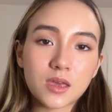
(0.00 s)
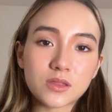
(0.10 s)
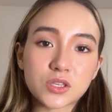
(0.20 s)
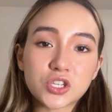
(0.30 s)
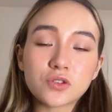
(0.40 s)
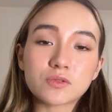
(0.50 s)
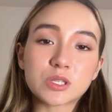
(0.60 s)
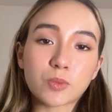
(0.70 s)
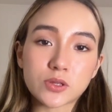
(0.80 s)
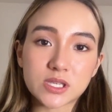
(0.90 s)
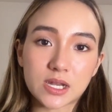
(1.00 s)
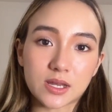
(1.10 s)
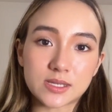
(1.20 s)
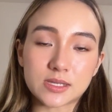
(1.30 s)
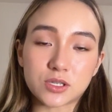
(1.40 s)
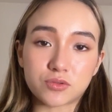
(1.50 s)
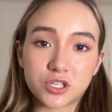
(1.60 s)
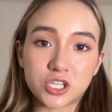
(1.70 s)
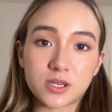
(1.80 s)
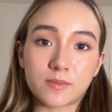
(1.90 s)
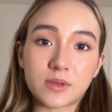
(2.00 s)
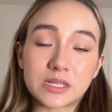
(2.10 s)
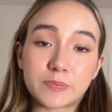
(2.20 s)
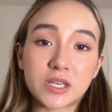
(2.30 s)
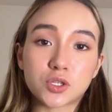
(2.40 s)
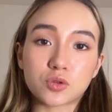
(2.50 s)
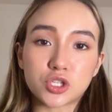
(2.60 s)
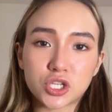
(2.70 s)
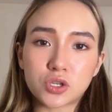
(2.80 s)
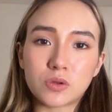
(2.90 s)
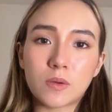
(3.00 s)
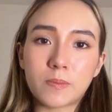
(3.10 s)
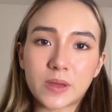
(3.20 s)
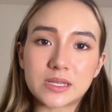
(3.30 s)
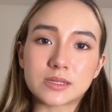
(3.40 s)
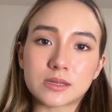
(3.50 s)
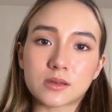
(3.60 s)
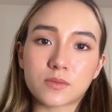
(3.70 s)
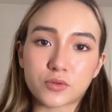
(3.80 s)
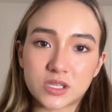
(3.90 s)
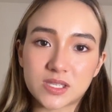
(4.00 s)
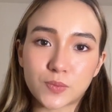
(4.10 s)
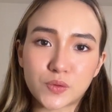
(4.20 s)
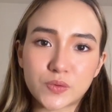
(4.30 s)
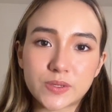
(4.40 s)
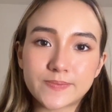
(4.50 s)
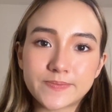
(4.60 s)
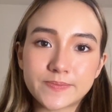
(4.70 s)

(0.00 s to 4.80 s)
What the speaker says: The student sponsor license regime is based on two basic principles: